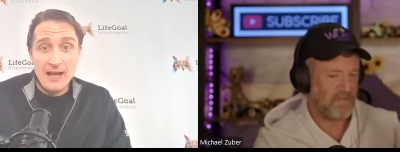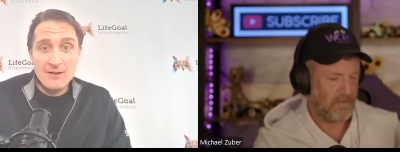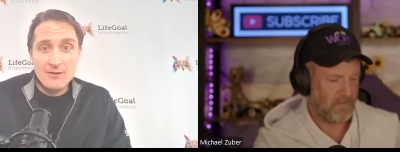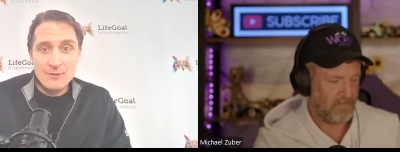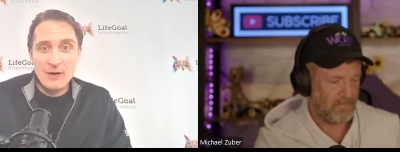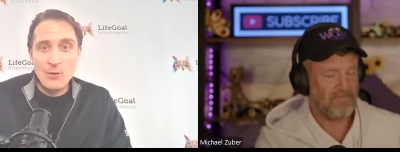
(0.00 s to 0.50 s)
Speaker 1: that,
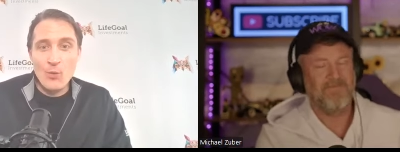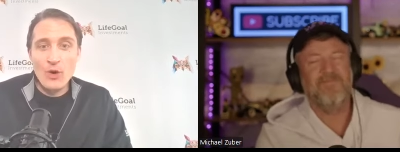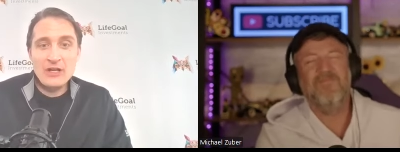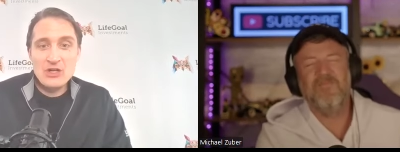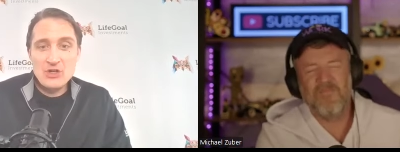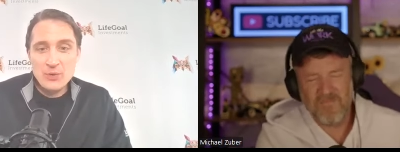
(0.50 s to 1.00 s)
right?
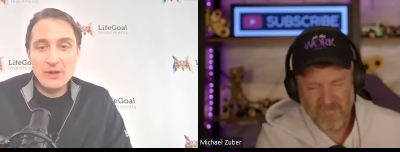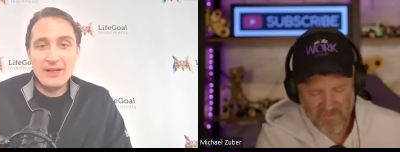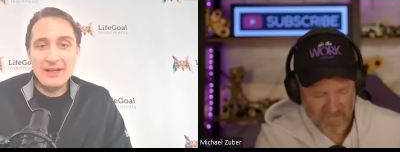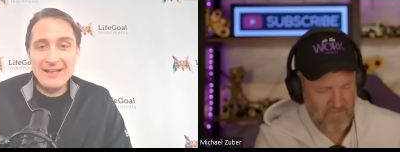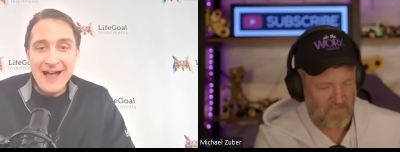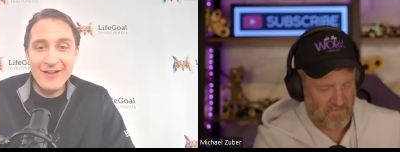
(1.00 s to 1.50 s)
one
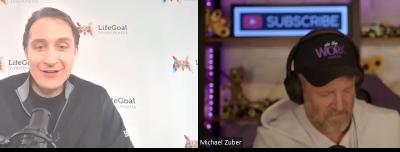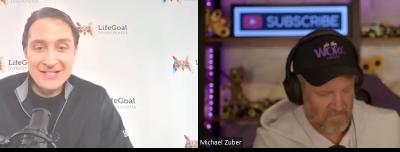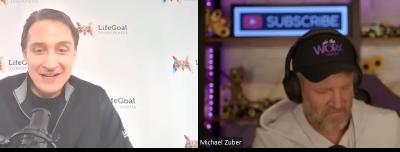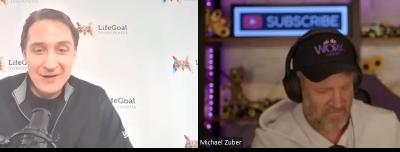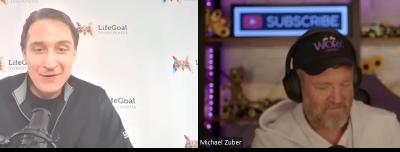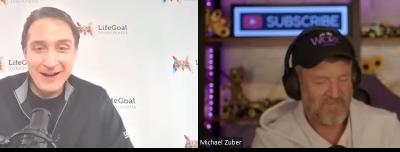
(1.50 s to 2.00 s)
trillion
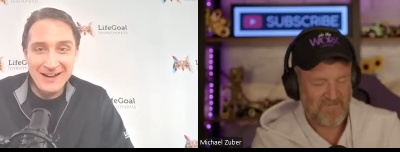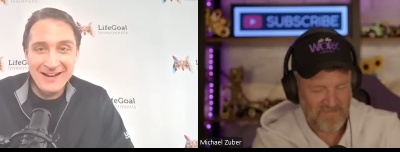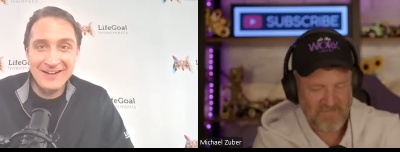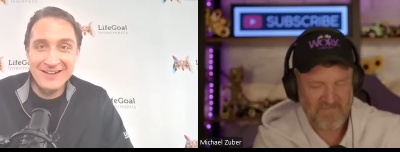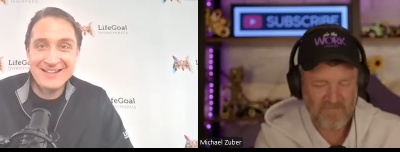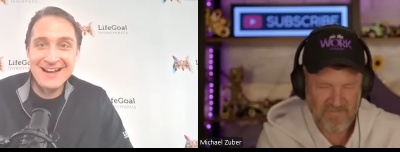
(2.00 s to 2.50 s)
dollars in credit
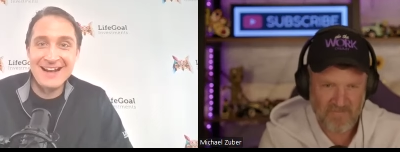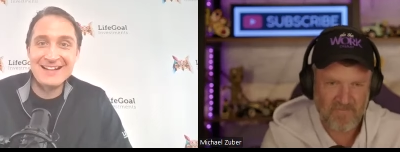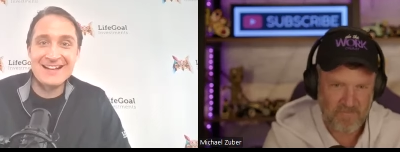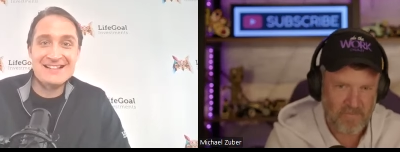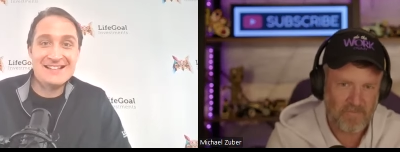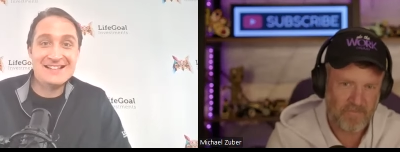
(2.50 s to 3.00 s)
card debt
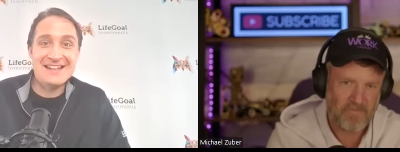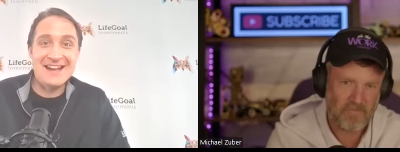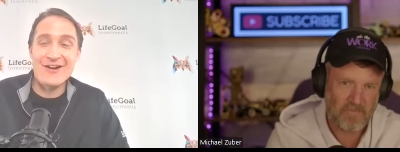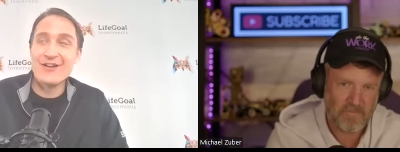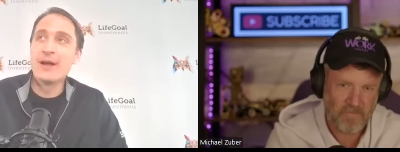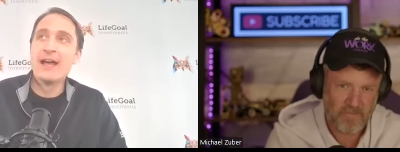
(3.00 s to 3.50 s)
doesn't
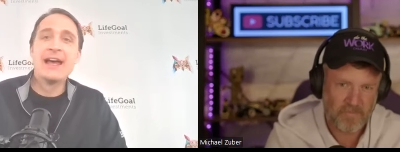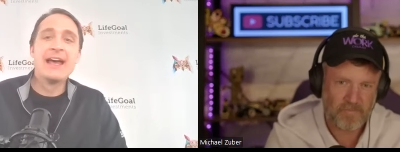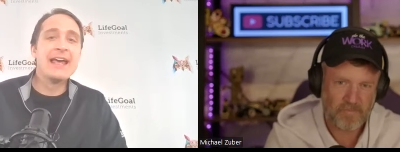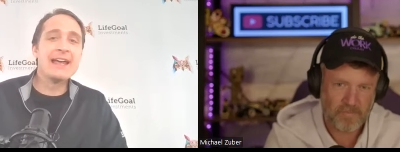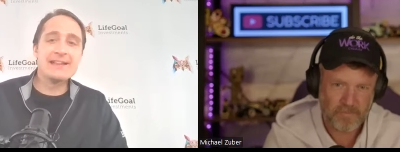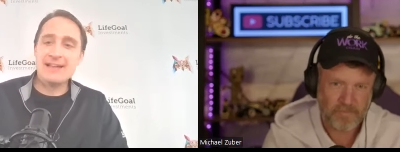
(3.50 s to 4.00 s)
scare you.
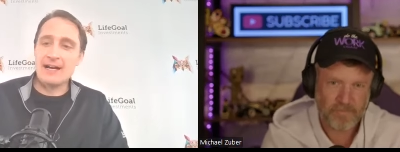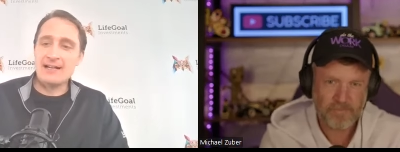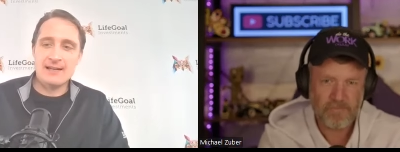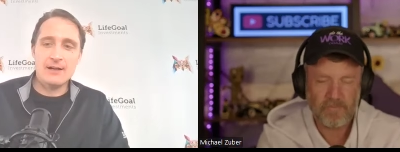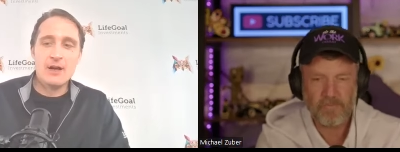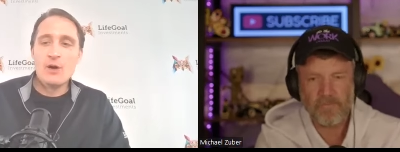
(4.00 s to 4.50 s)
It
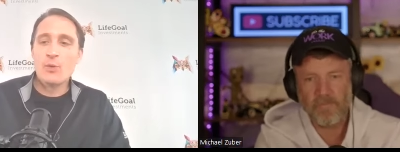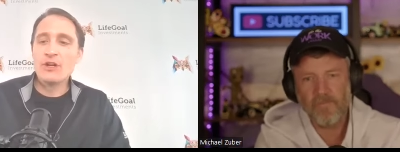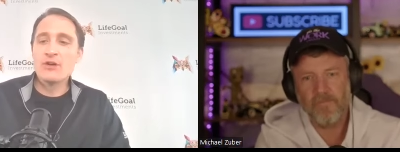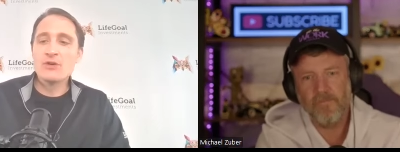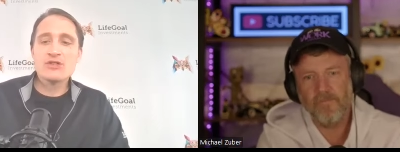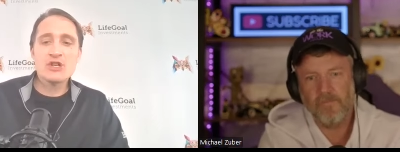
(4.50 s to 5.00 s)
doesn't. When
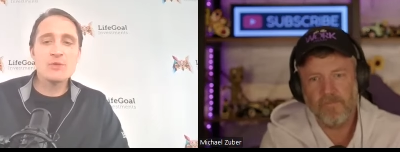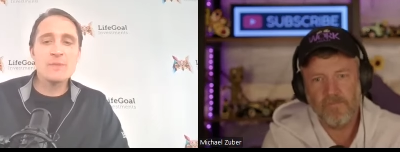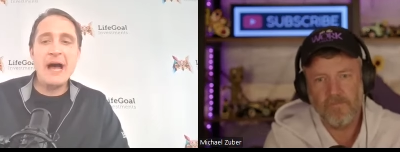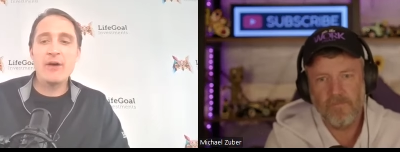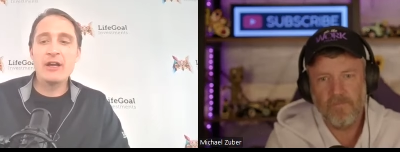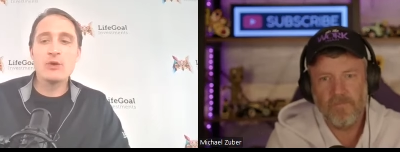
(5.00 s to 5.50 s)
you zoom
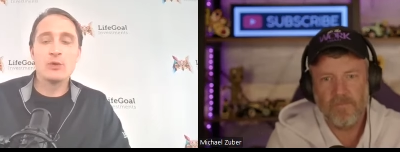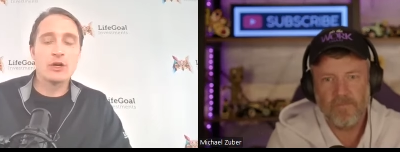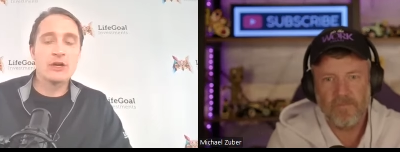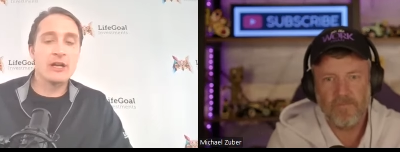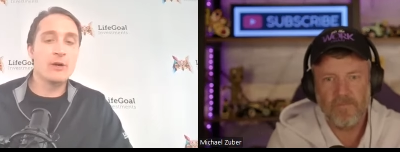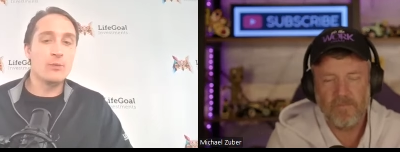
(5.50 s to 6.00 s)
out and you
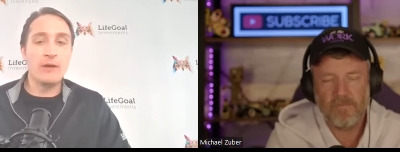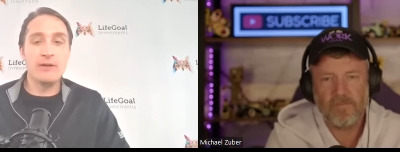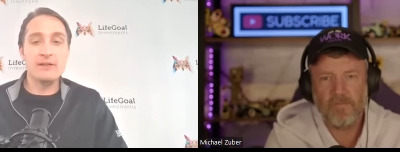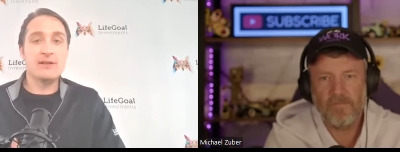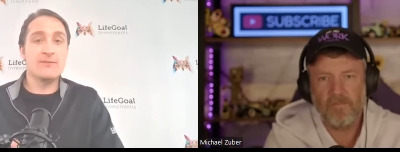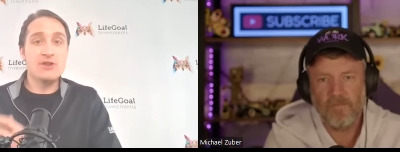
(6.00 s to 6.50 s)
look at it
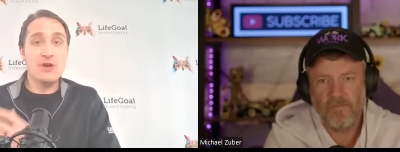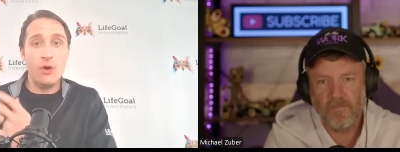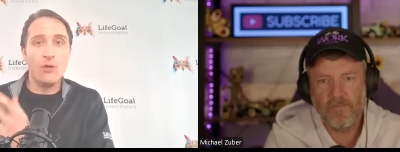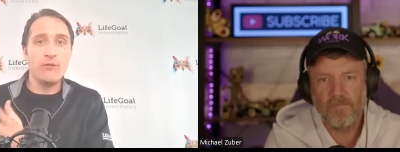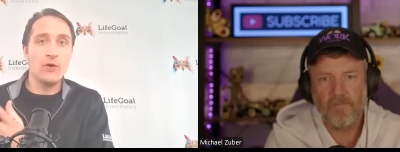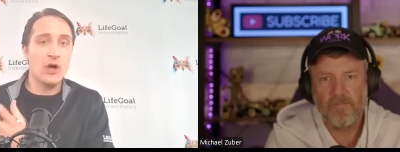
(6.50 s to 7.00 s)
relative to
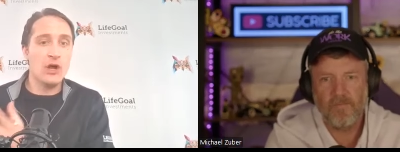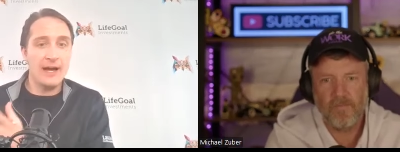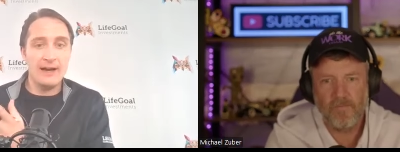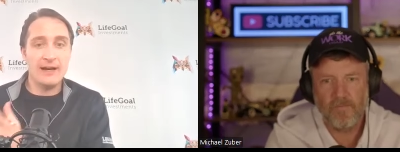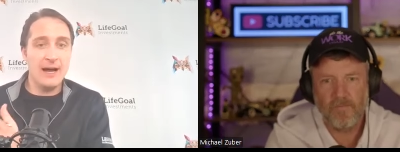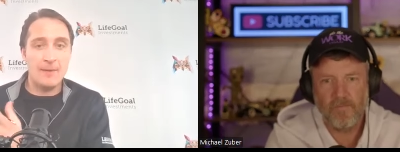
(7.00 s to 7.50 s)
overall
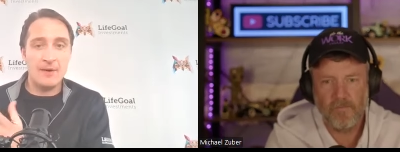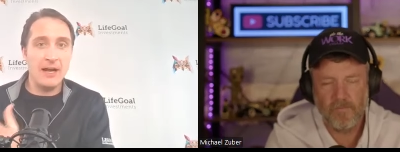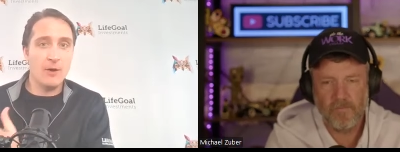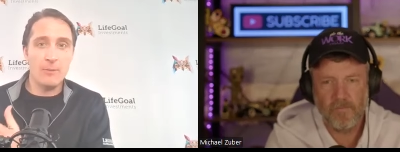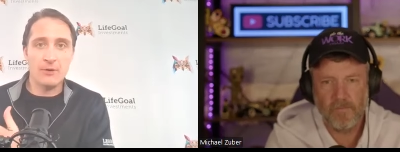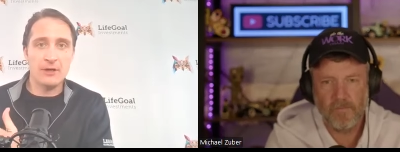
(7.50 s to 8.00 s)
economic
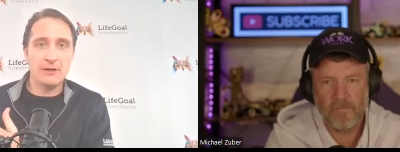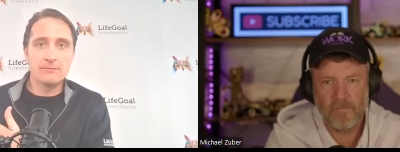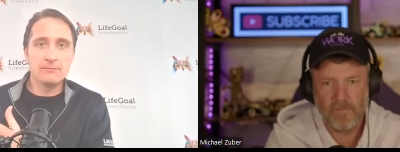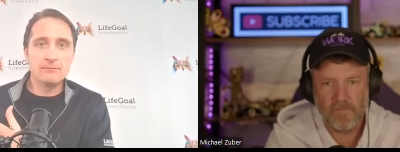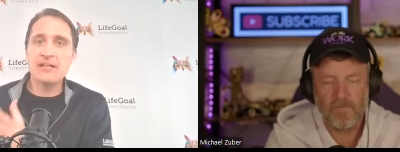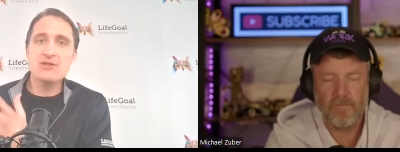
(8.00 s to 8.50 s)
output,
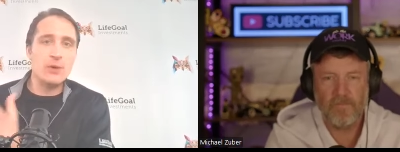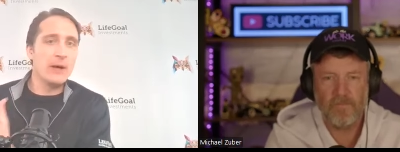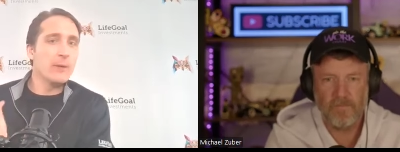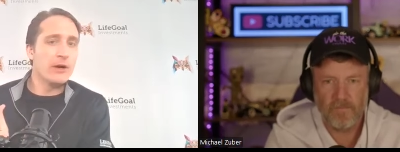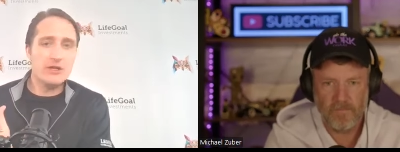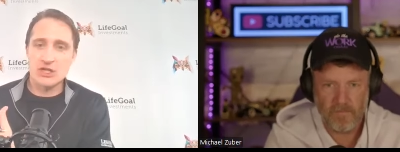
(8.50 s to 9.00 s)
it's
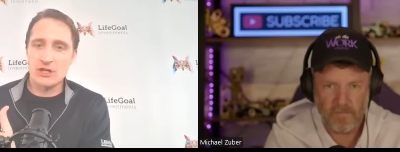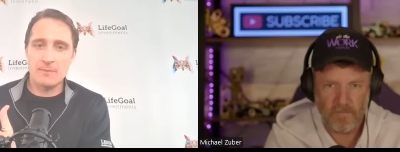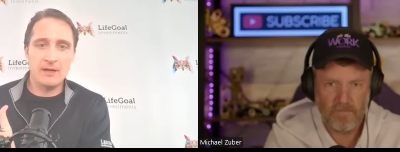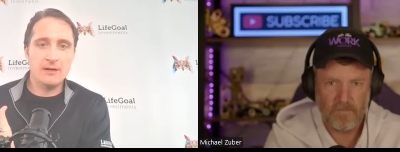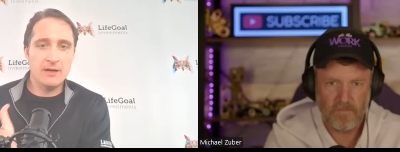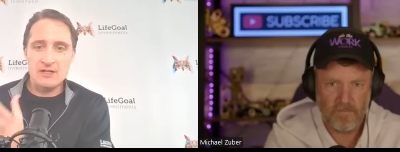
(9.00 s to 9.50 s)
right where it should
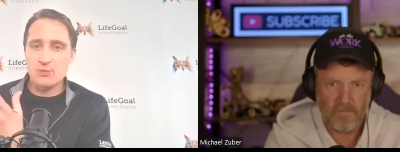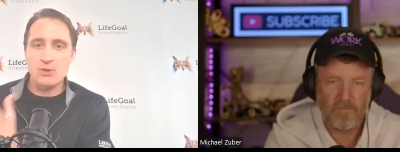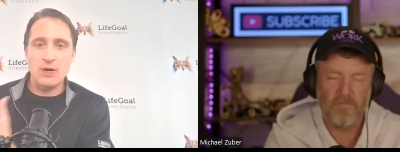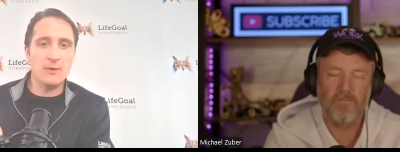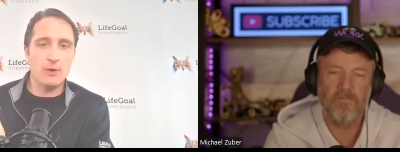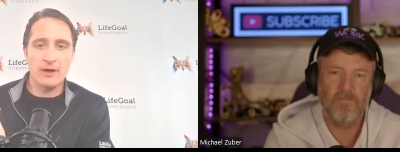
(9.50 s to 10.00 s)
be. It's
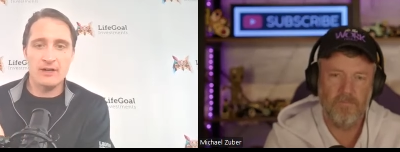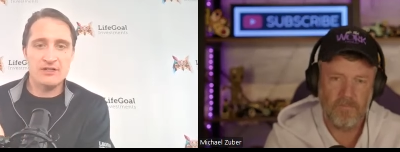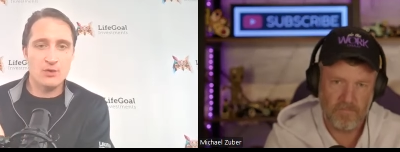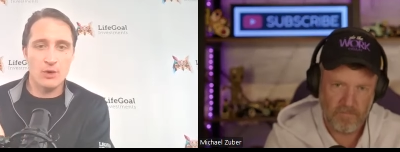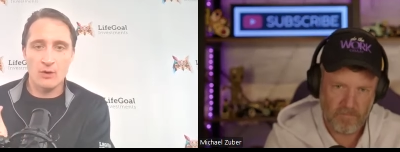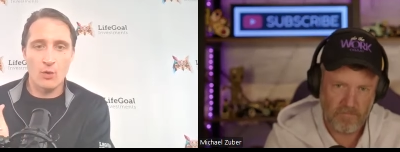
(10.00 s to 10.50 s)
right where
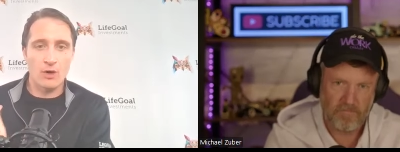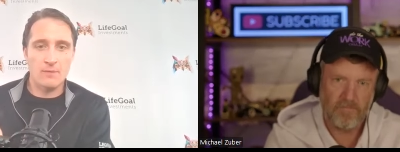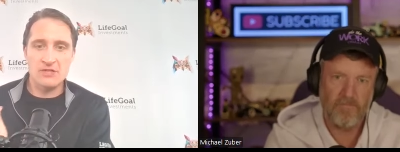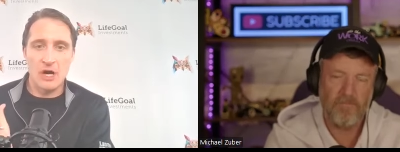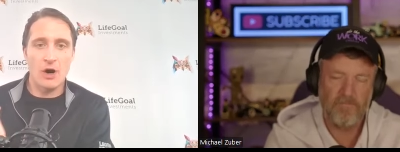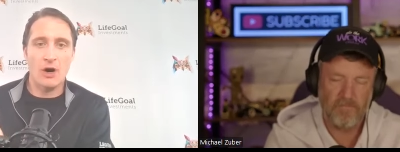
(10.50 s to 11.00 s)
historic
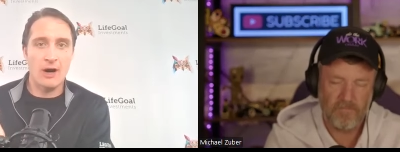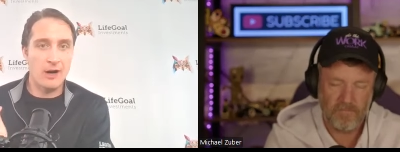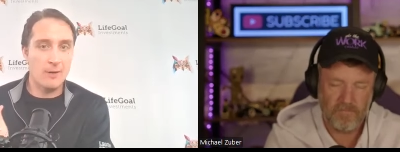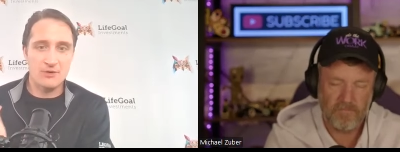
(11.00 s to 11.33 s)
norms are on a